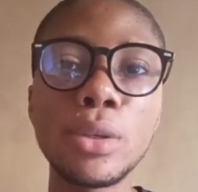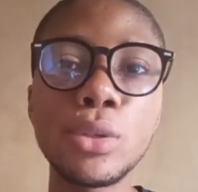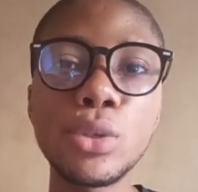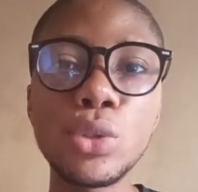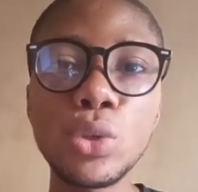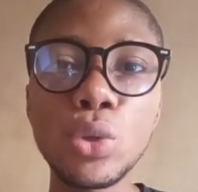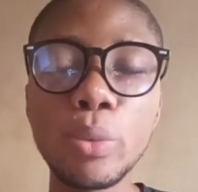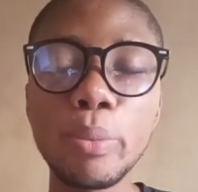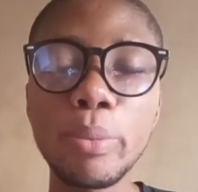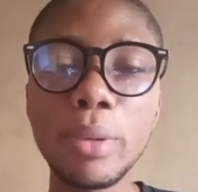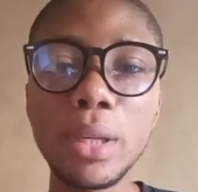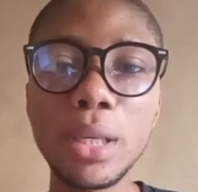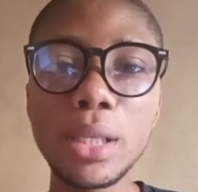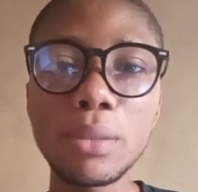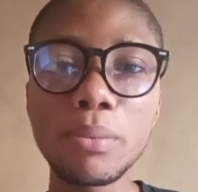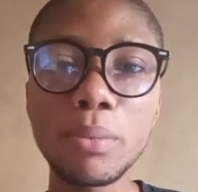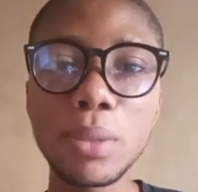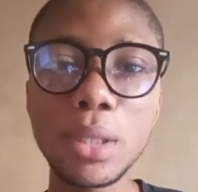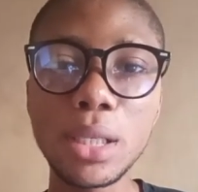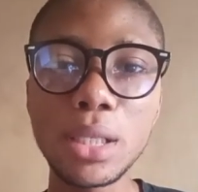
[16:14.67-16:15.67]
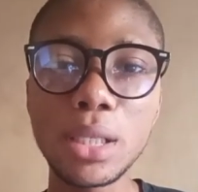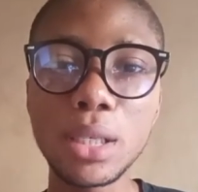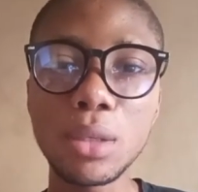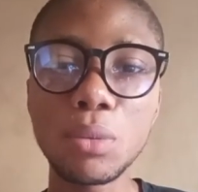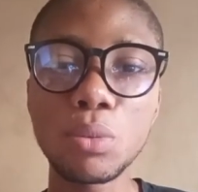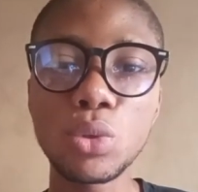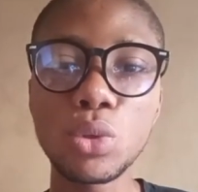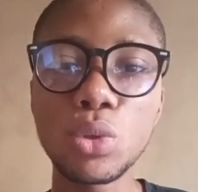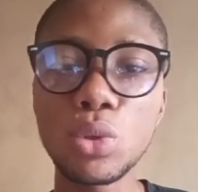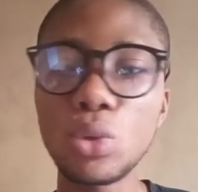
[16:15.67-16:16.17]
So please,
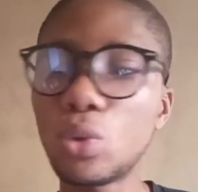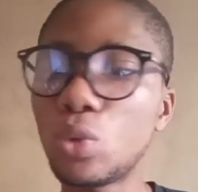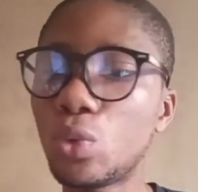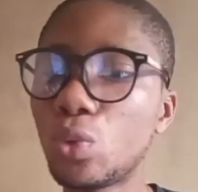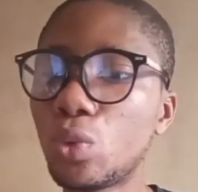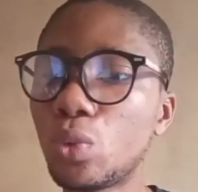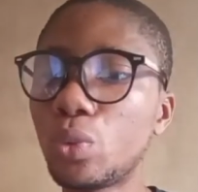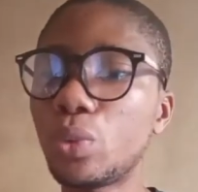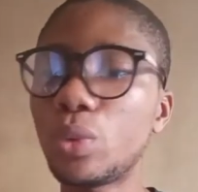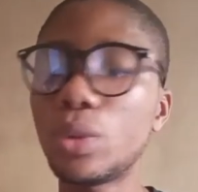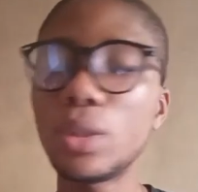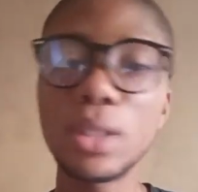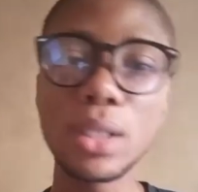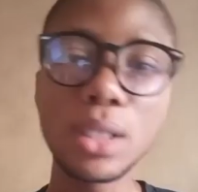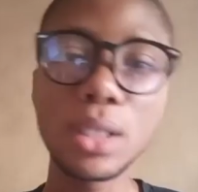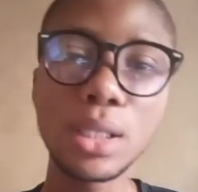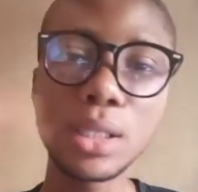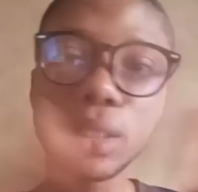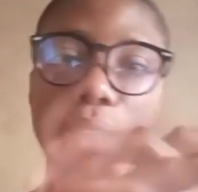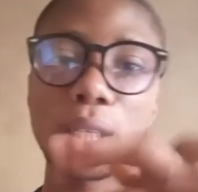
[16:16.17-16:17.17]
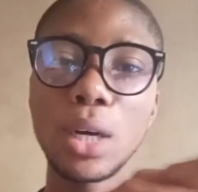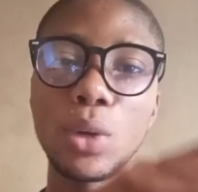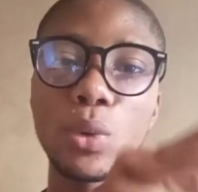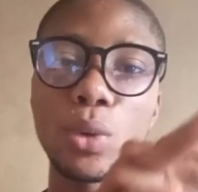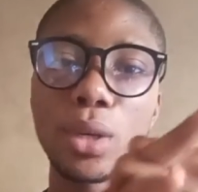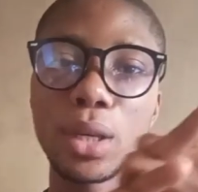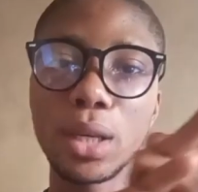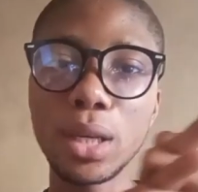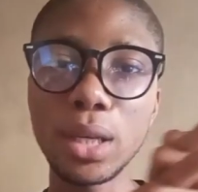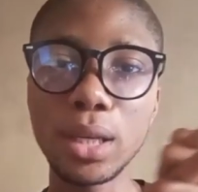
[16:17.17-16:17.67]
so this is how
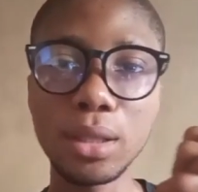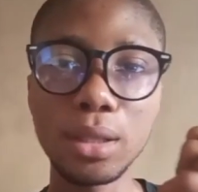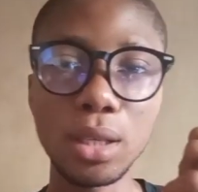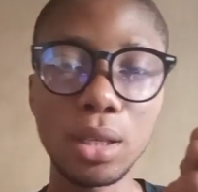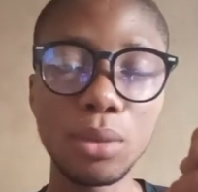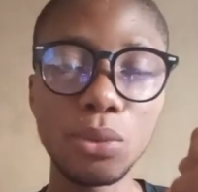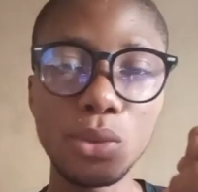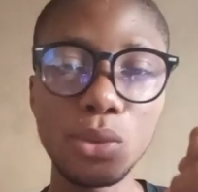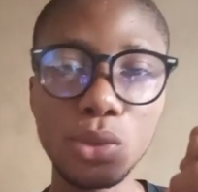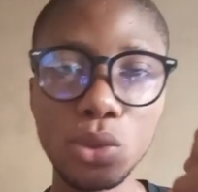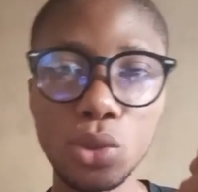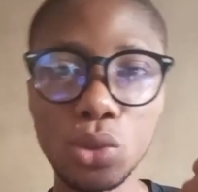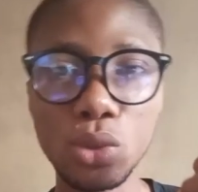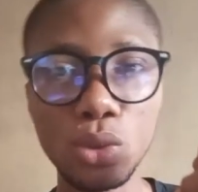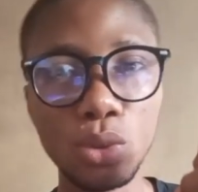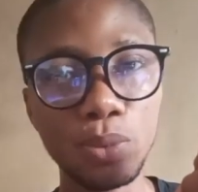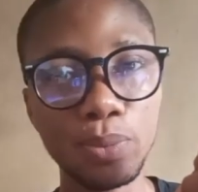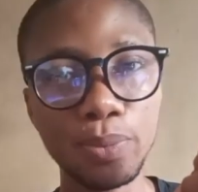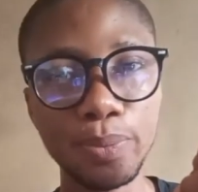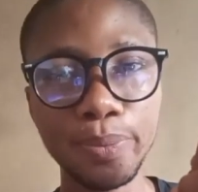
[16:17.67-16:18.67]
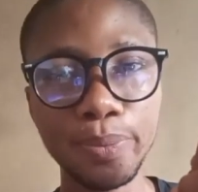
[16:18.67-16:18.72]
you can able to